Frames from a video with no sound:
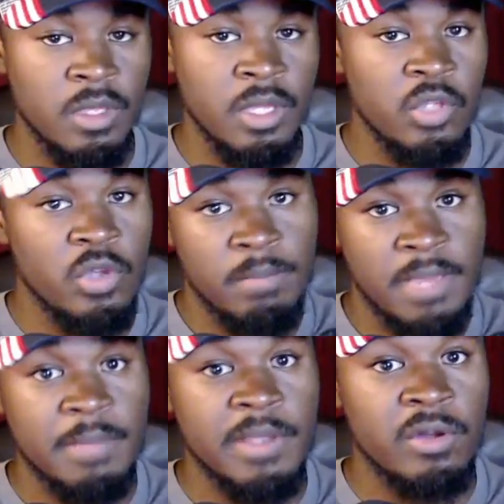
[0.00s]
You can
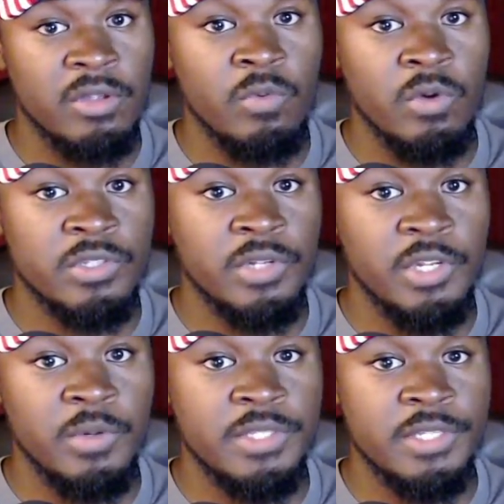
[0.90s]
beg me all you want to
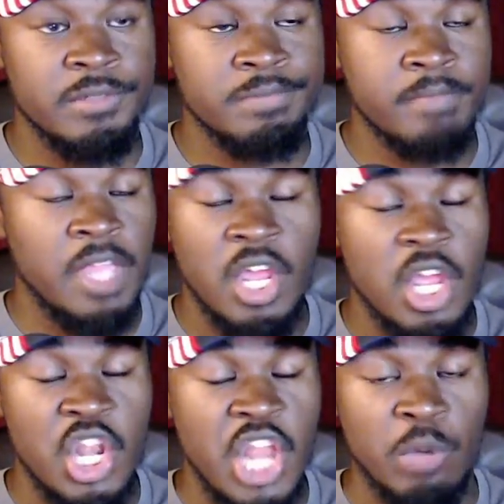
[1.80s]
do it too.
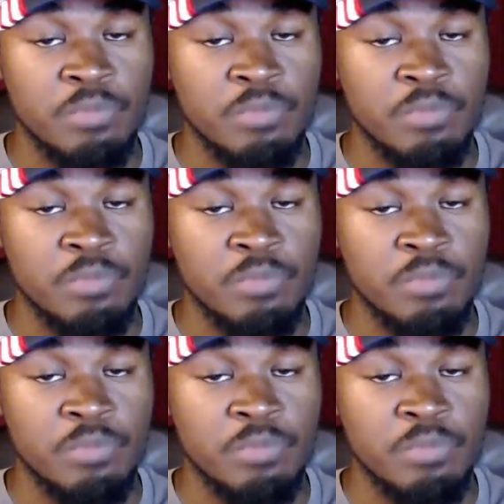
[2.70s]
No.